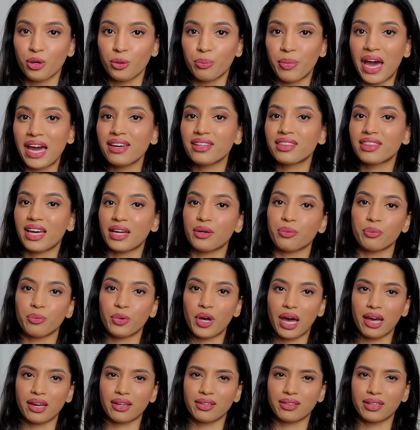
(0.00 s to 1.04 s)
back then,
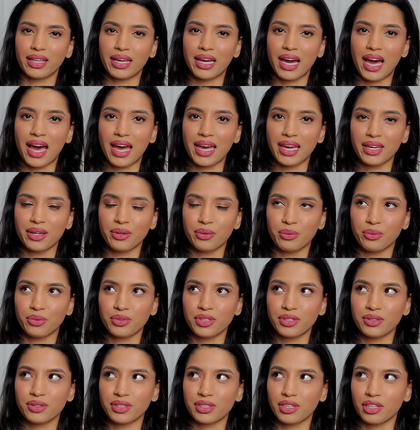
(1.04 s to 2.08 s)
like I
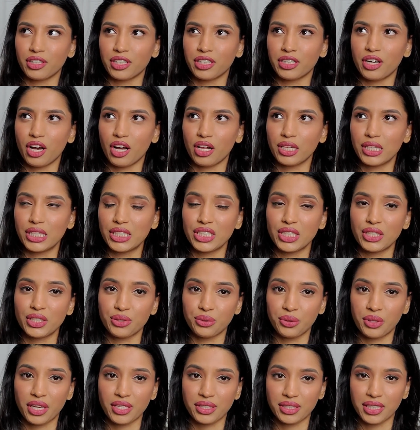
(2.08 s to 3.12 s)
started college in
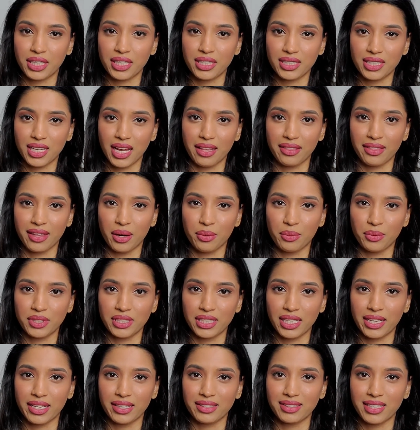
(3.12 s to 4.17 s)
2010, that was
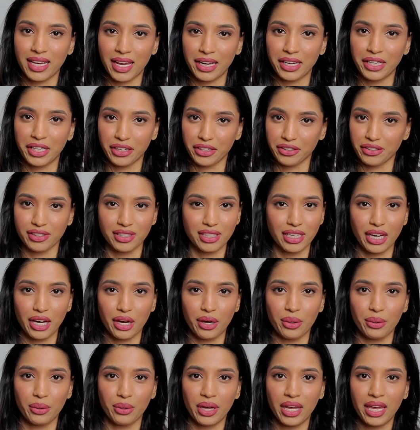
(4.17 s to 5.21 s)
like 10 years
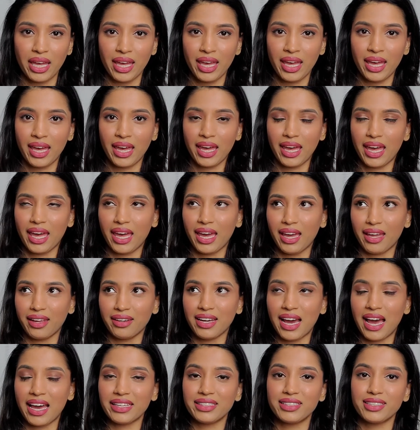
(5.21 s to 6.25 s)
ago, and
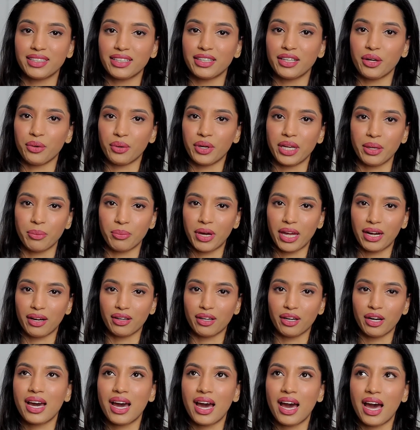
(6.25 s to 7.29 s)
I didn't know any better.
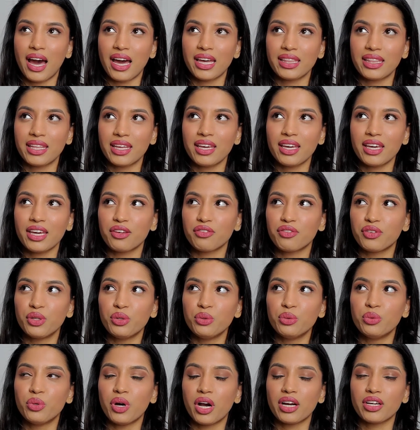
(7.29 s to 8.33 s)
I think if
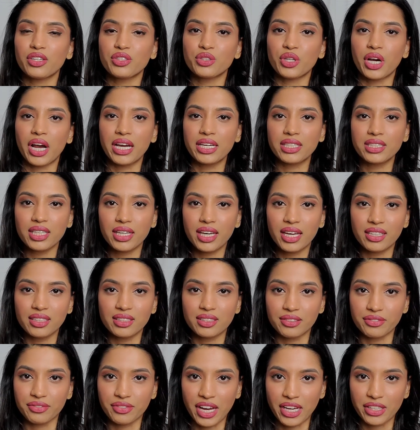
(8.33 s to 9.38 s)
you are trying to get
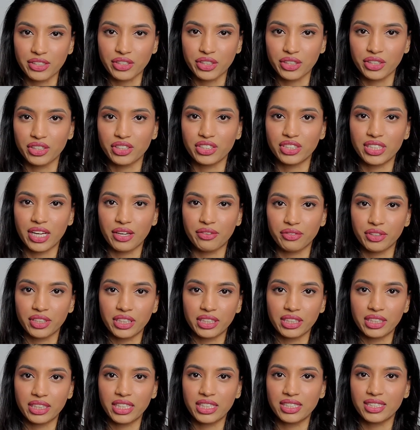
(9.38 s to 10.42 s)
into fashion,
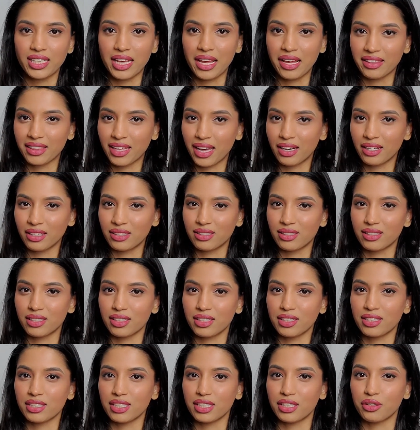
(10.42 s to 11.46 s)
definitely take that into
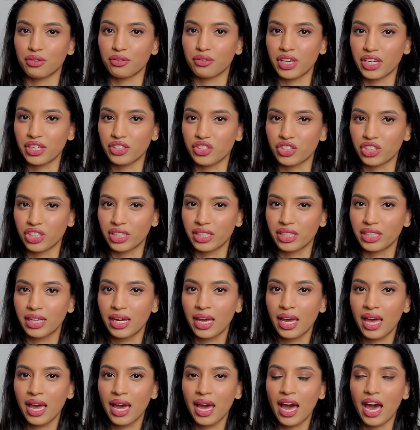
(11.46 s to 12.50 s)
consideration.
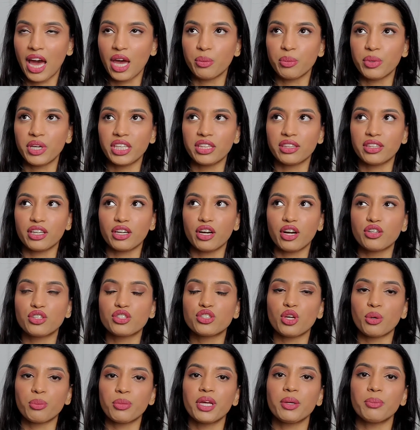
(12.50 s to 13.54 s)
I mean, there are
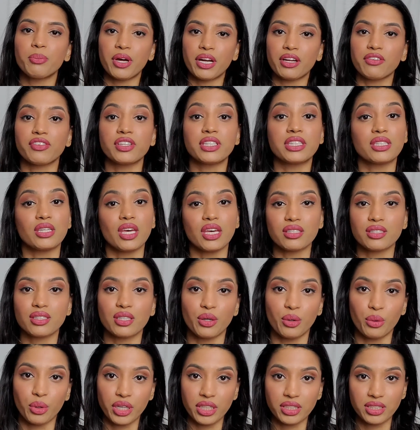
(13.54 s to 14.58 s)
so many benefits, yes, to
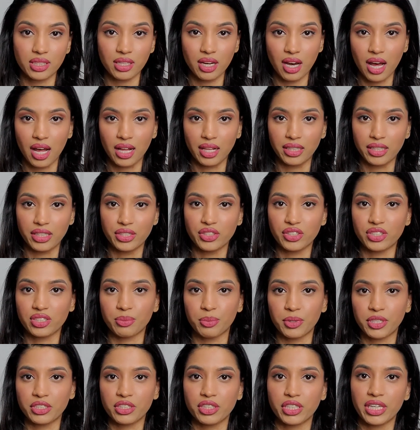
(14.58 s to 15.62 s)
going to college,
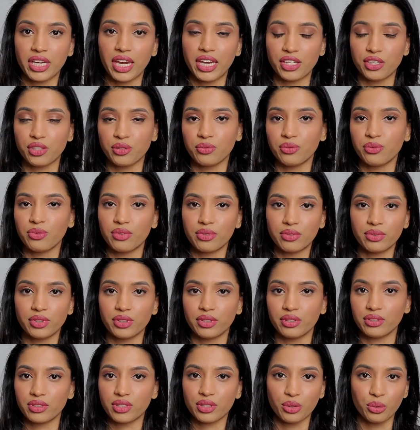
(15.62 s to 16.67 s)
especially,
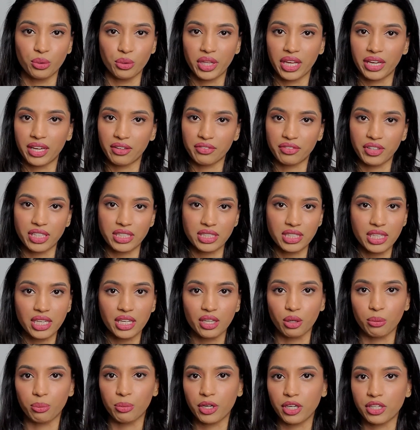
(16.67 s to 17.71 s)
school like FIT
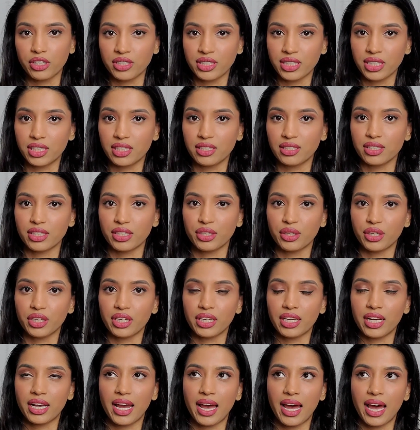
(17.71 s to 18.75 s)
or Parsons, you're
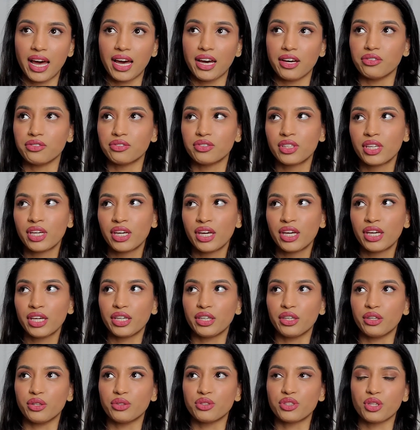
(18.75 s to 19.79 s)
gonna have,
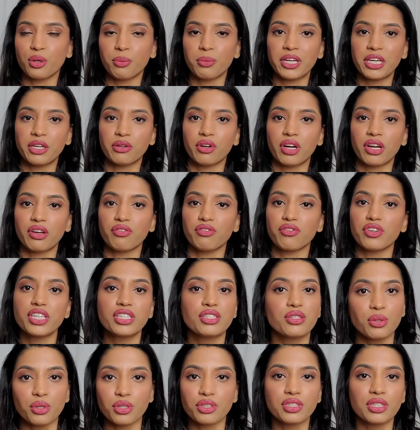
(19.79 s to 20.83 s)
you know, so many great
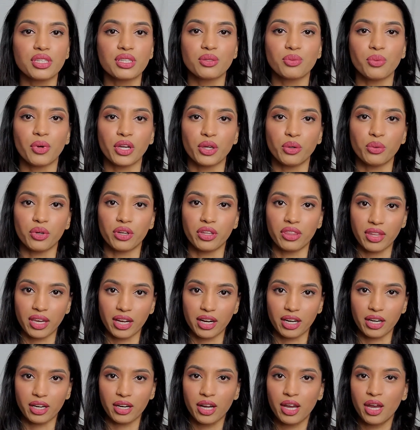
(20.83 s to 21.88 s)
resources when you are
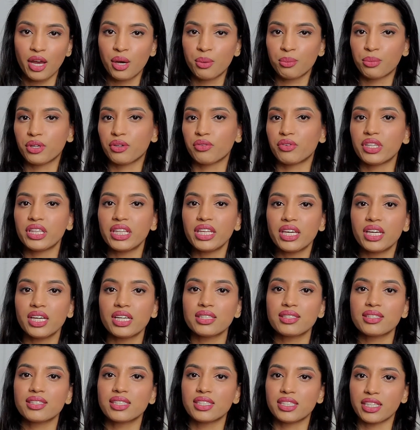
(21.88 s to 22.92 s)
there. But really
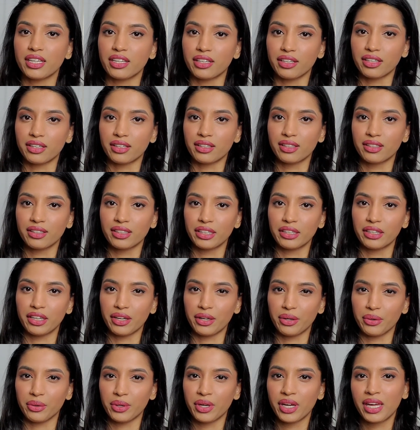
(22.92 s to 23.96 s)
consider, you
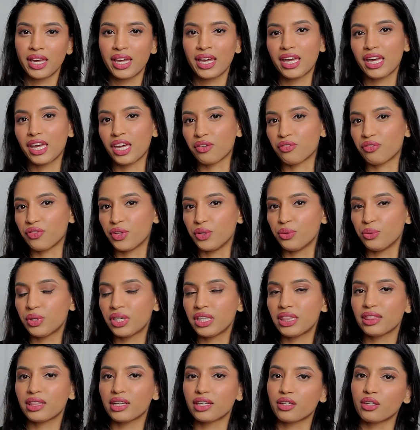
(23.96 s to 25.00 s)
know, if you
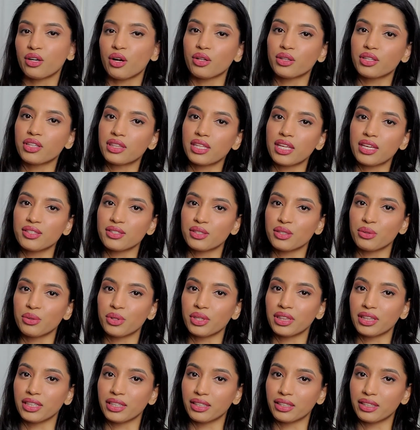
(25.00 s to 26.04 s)
can learn all the things you
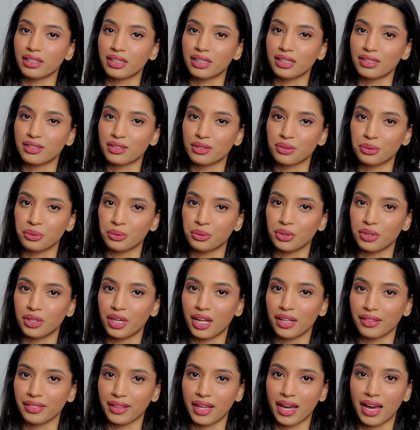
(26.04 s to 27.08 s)
can learn in school
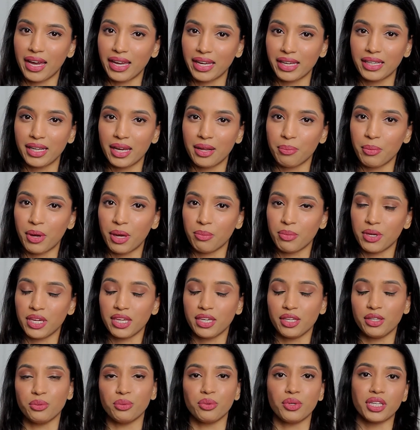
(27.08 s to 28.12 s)
online, and maybe
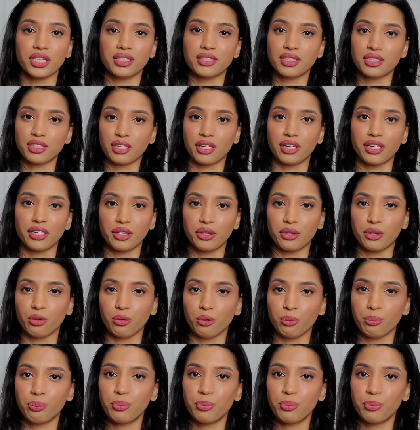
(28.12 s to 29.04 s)
you want to start your own